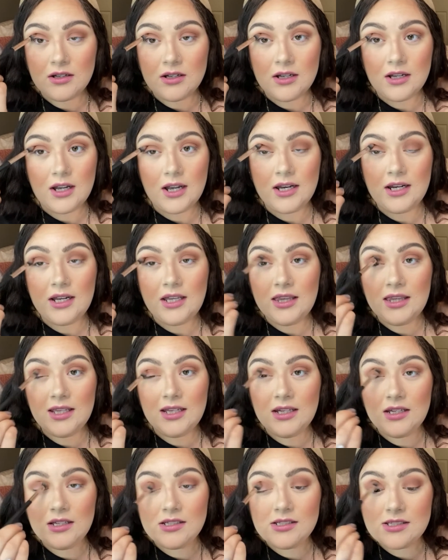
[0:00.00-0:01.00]
And I
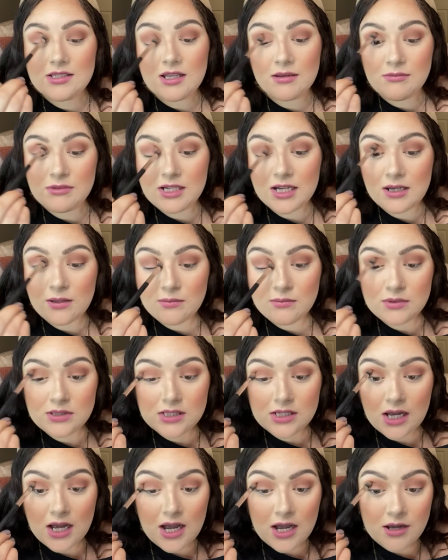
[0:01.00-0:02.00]
think sometimes,
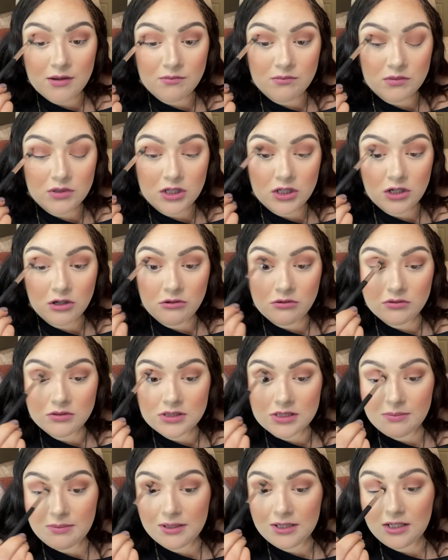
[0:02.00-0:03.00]
you know,
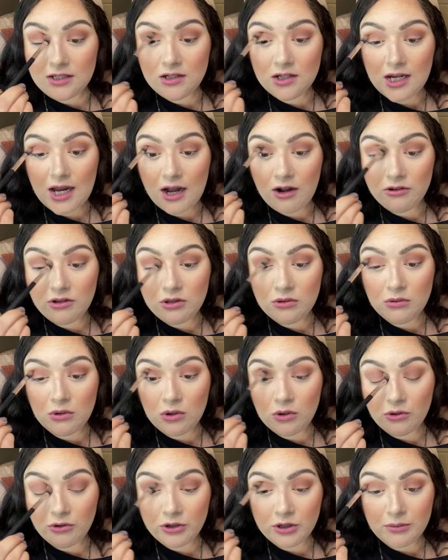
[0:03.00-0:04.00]
depending on how you
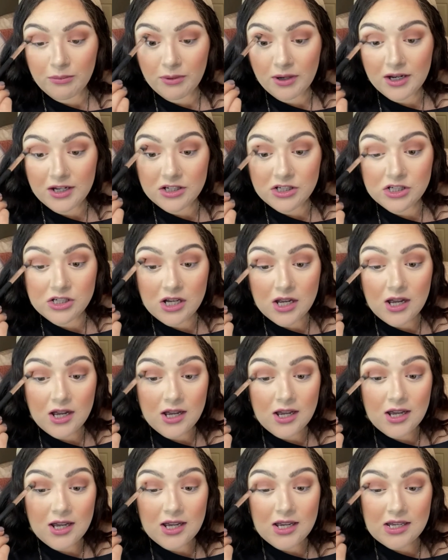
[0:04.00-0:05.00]
hold your brush
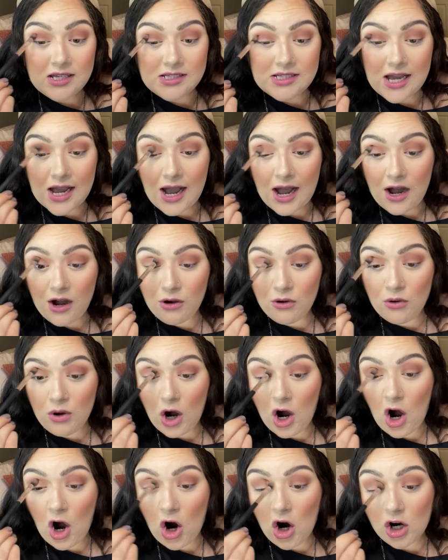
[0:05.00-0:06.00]
is how
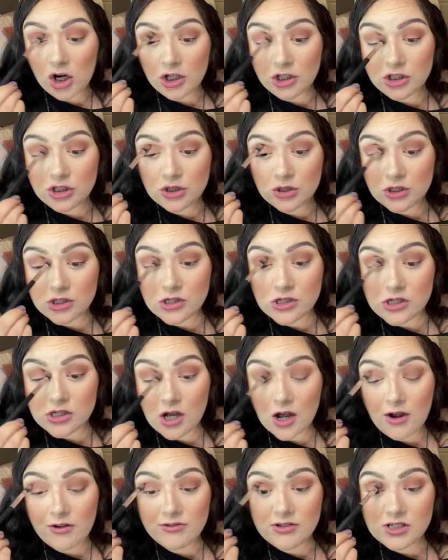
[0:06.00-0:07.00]
harsh or
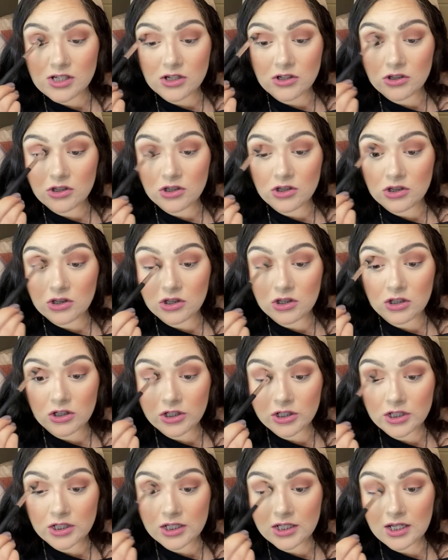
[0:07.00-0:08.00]
soft a
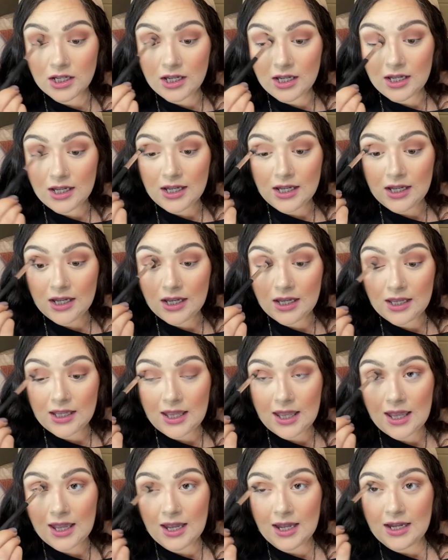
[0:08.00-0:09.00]
look
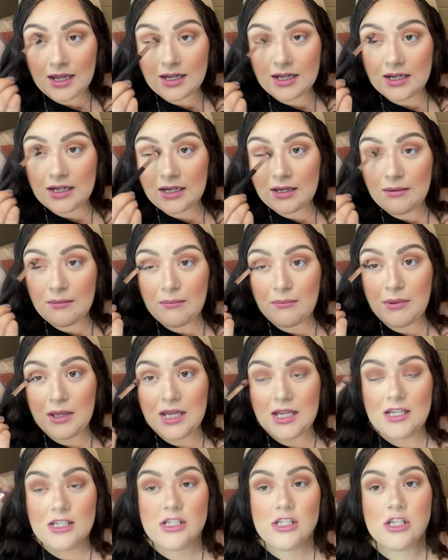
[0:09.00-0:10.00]
can
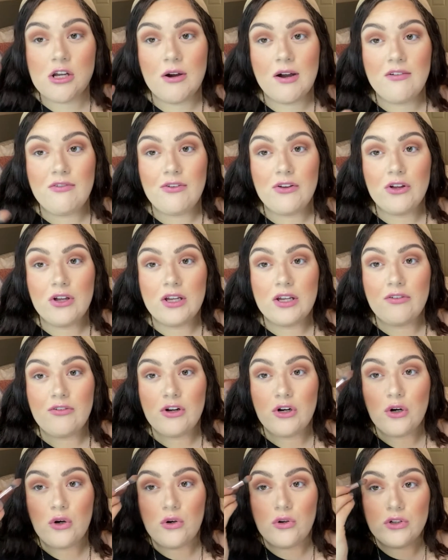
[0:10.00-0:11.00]
be. So I feel like if
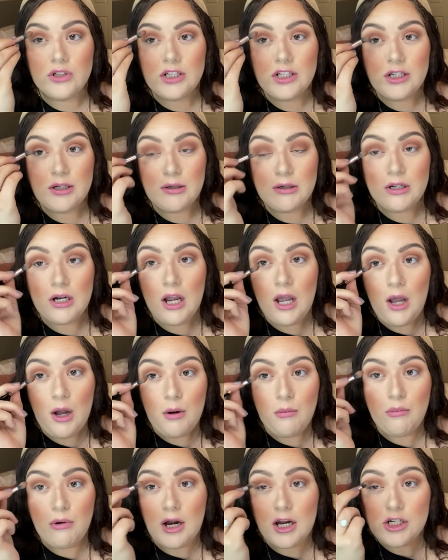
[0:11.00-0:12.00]
you're holding your
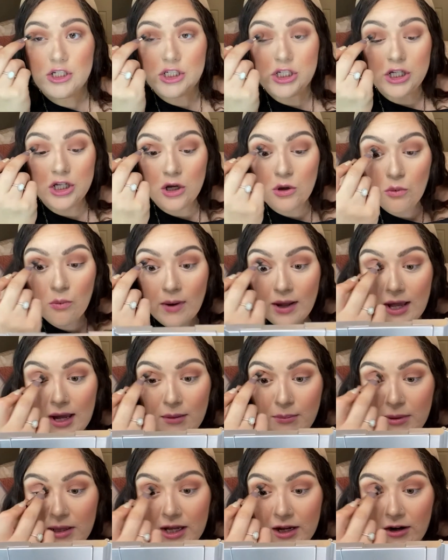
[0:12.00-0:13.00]
brush, you know, way
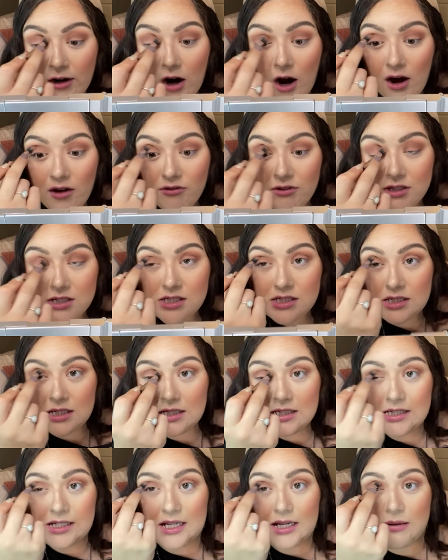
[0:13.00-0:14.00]
up here, obviously
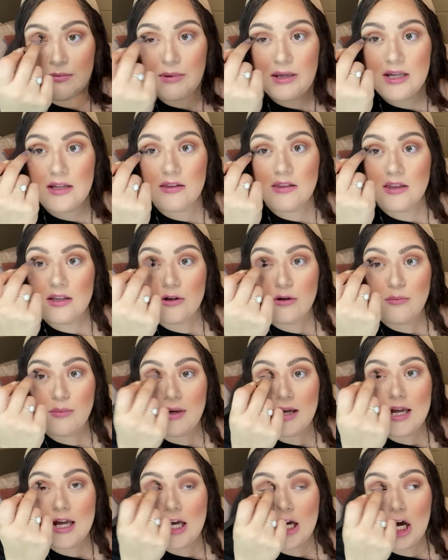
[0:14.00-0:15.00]
it's gonna be a little
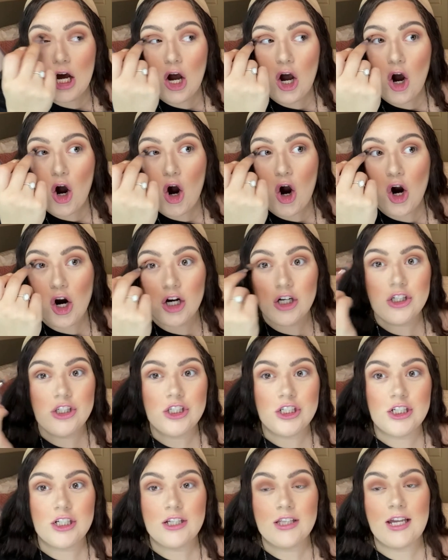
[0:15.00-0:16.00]
bit
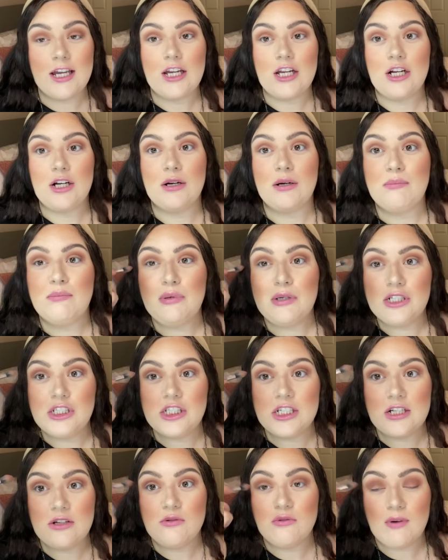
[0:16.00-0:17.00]
harsher, like you're
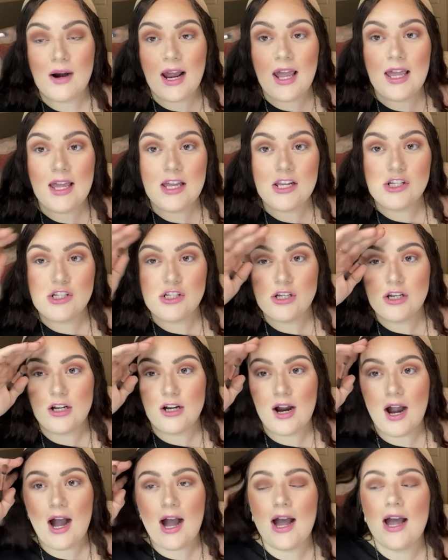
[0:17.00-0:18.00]
pushing right into
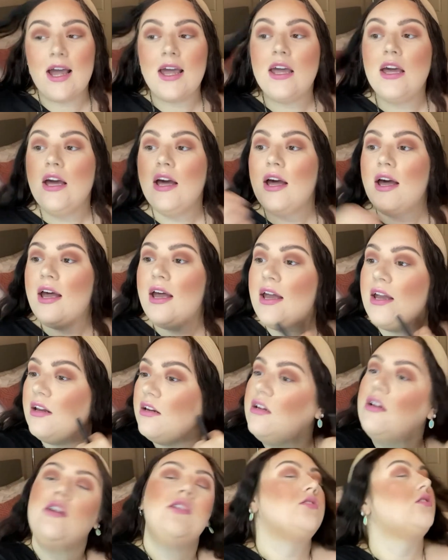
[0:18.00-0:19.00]
your eye.
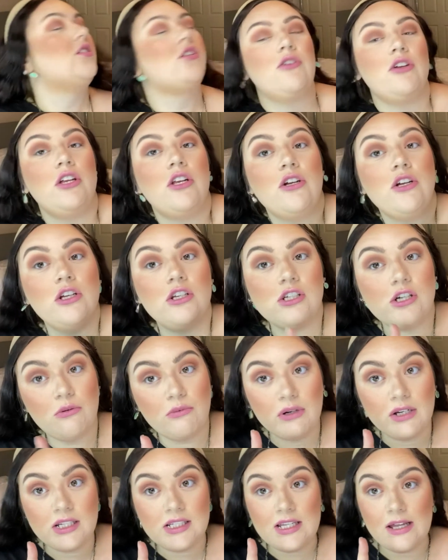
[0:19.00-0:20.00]
And also, you know, you don't
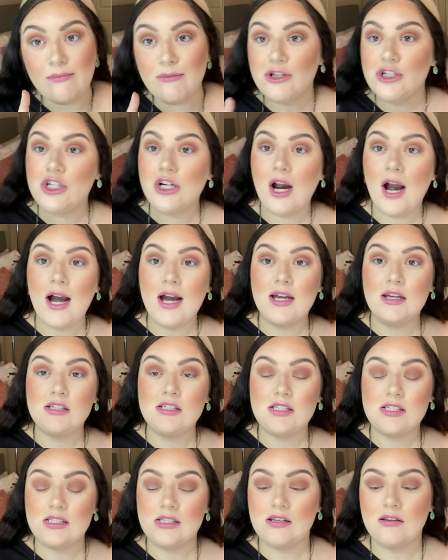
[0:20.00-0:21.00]
want to damage your
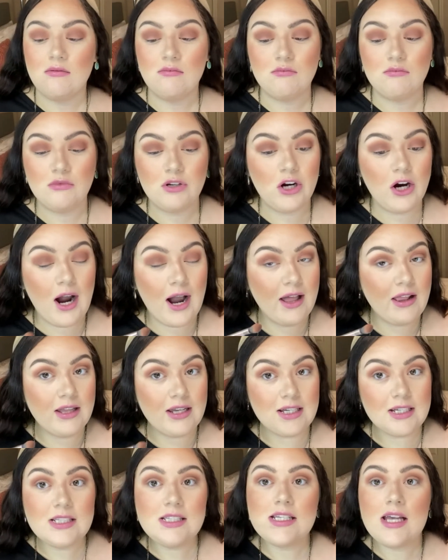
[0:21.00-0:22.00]
eyes, your
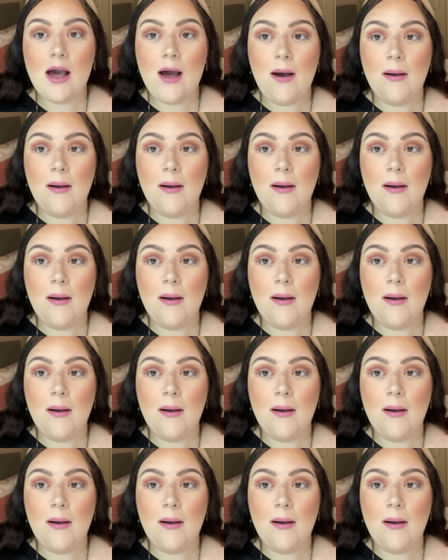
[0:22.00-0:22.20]
eyelids.